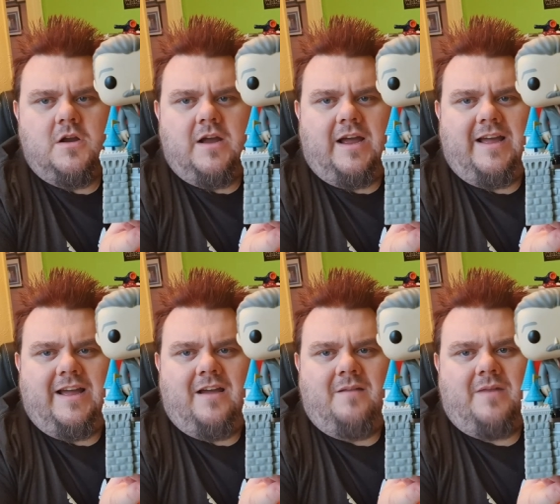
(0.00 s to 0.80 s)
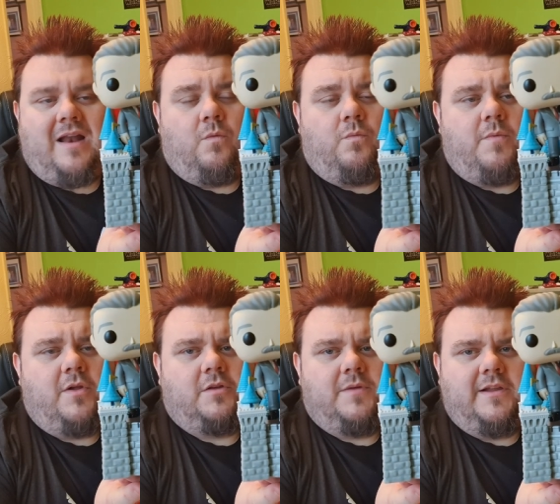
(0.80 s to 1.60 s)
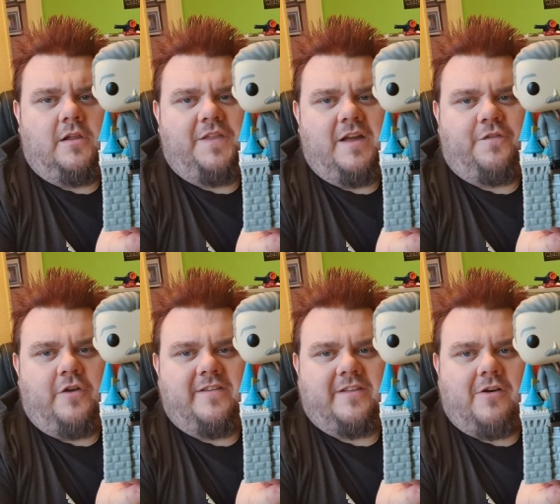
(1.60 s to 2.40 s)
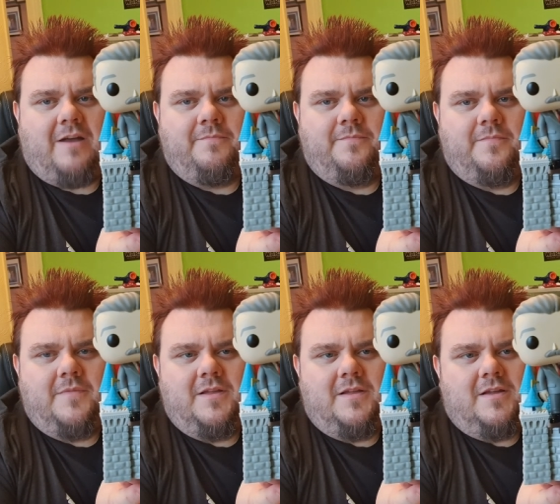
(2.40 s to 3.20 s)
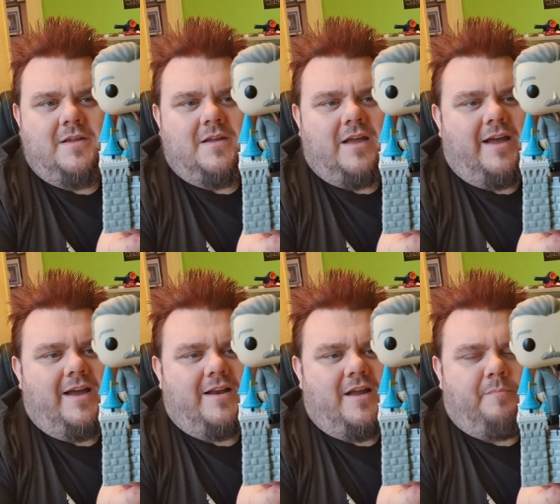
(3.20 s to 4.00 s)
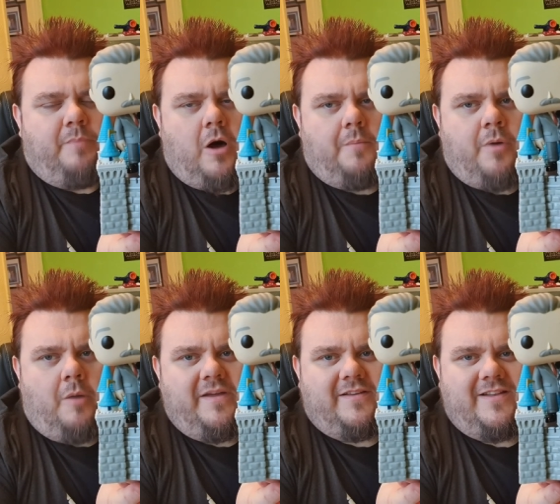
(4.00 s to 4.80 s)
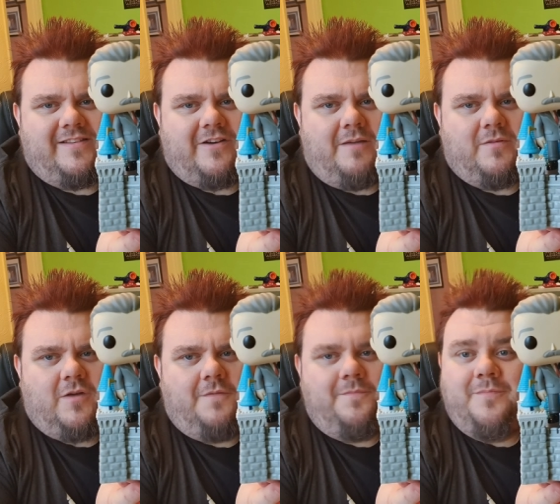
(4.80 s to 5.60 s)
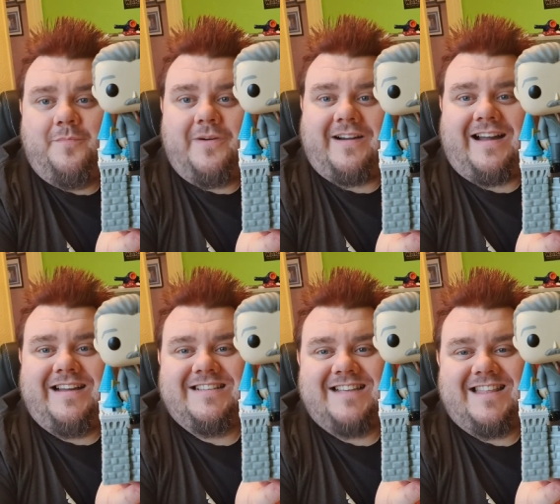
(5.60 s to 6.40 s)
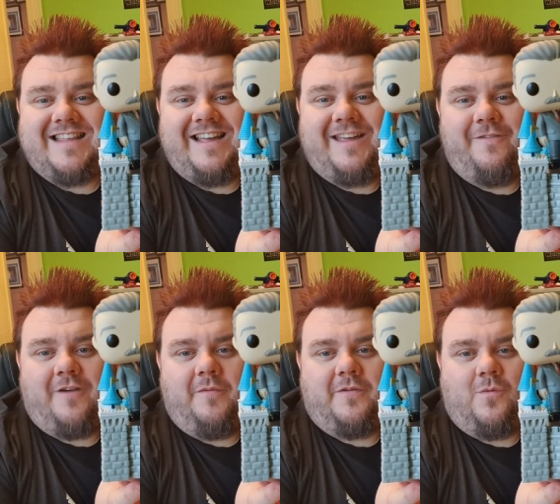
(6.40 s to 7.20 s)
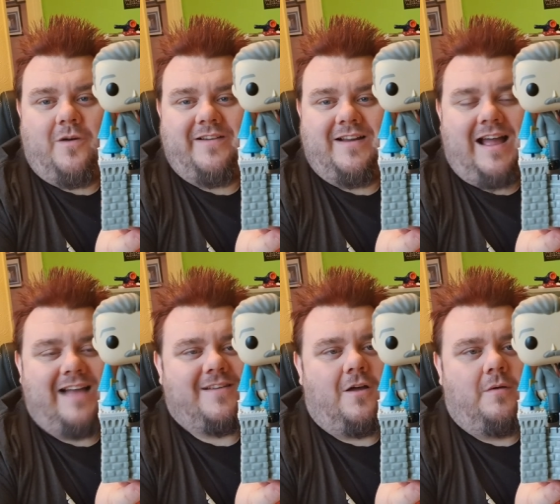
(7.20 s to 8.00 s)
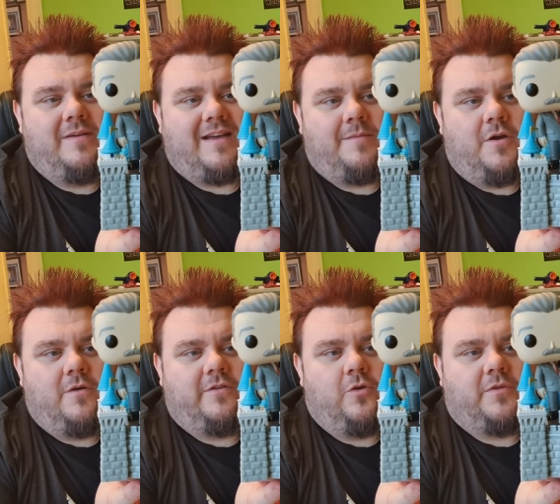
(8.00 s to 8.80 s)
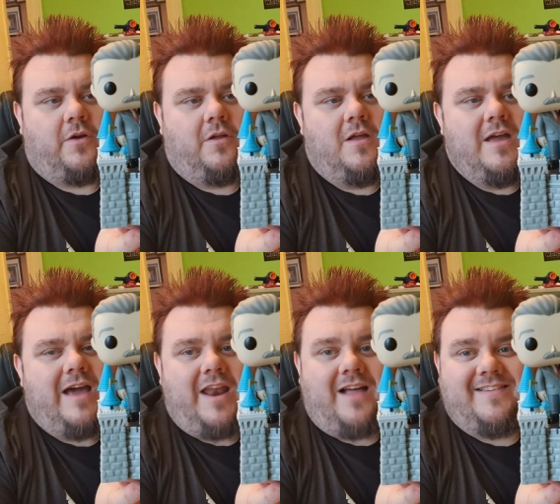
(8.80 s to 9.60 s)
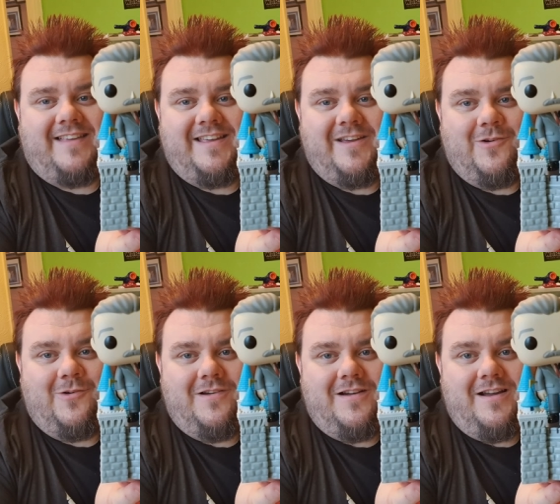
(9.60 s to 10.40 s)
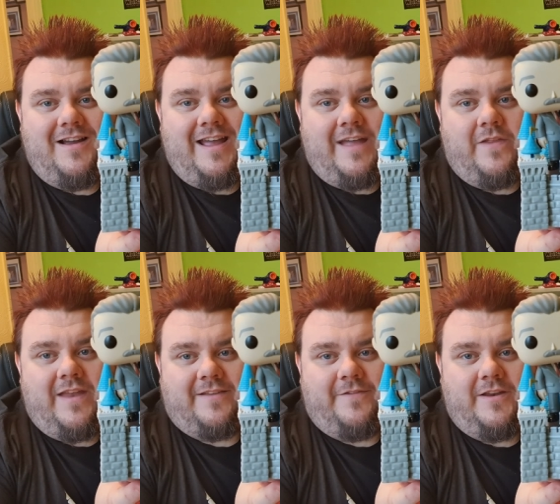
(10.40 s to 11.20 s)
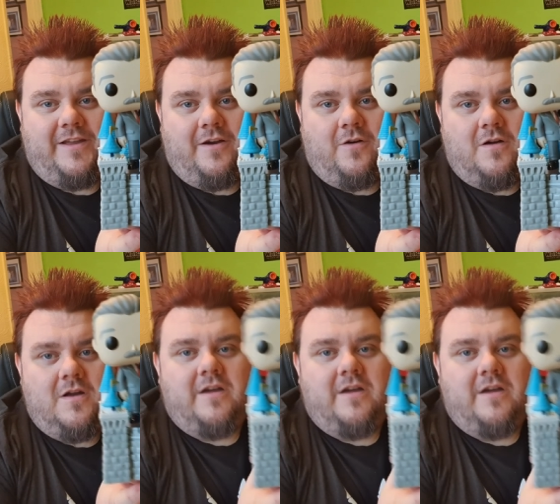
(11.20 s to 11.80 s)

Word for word: Um, I, we will do a little thing for Instagram and uh, pop pop these on Instagram as well. But guys, thank you very much for watching. As always, I'm your host SuperSorrell, and I'll see you in the next video.